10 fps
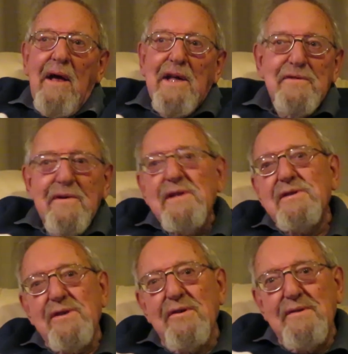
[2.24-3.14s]
I'm
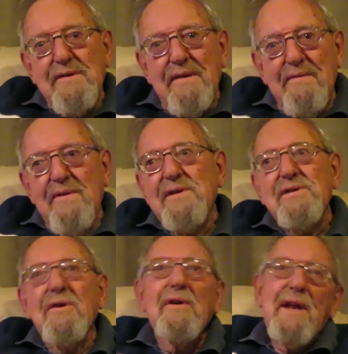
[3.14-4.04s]
very
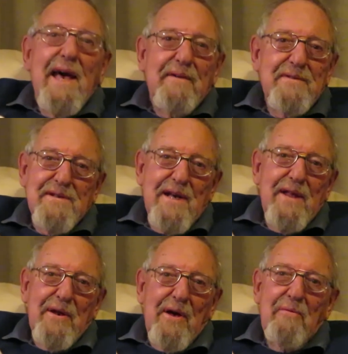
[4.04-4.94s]
sorry to have to
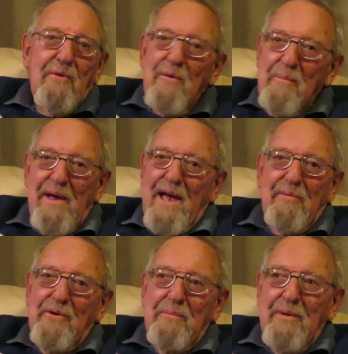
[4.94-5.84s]
say that I won't be
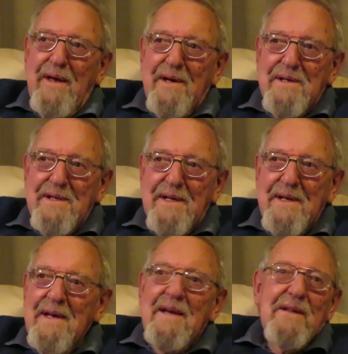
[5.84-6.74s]
able to be at
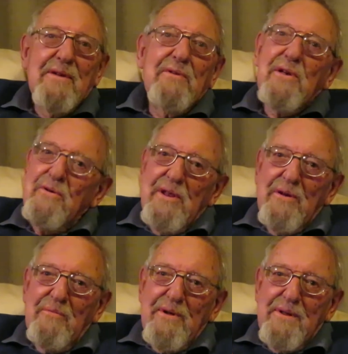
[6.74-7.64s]
the
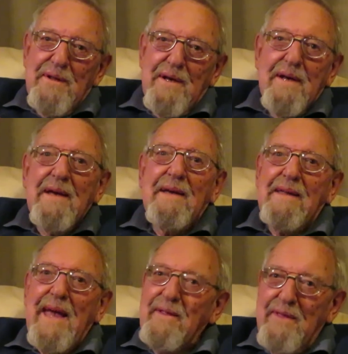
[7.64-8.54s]
reunion with
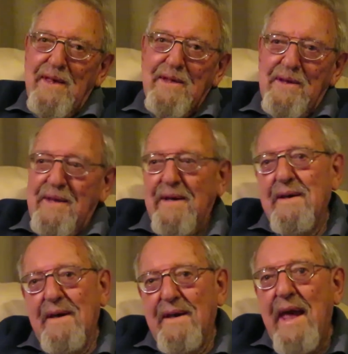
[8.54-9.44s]
Kathy and
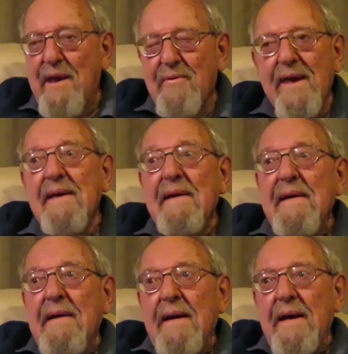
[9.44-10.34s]
Henry.
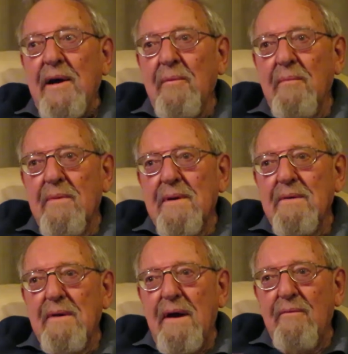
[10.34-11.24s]

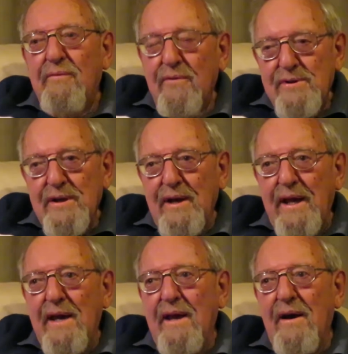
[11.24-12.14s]

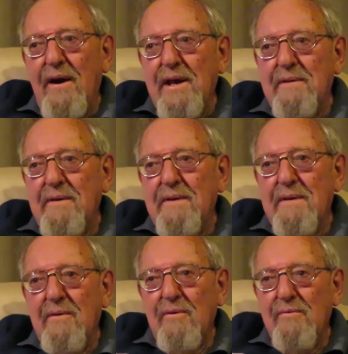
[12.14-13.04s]
Unfortunately, I
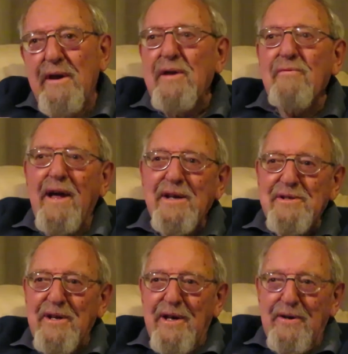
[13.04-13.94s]
already
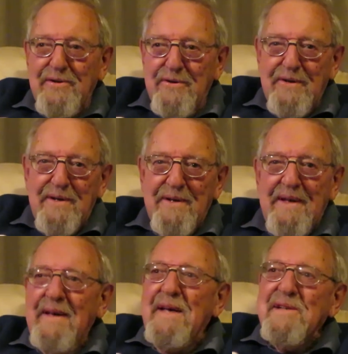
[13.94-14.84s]
arranged to go to a
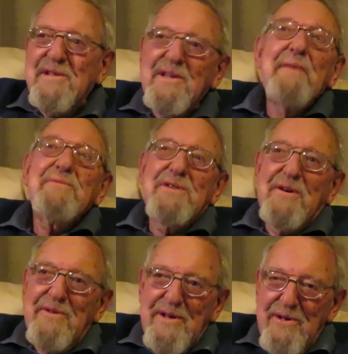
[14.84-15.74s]
stamp
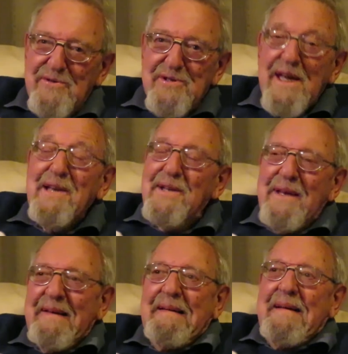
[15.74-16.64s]
show in New
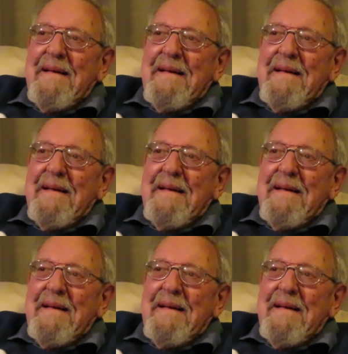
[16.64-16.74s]
Zealand,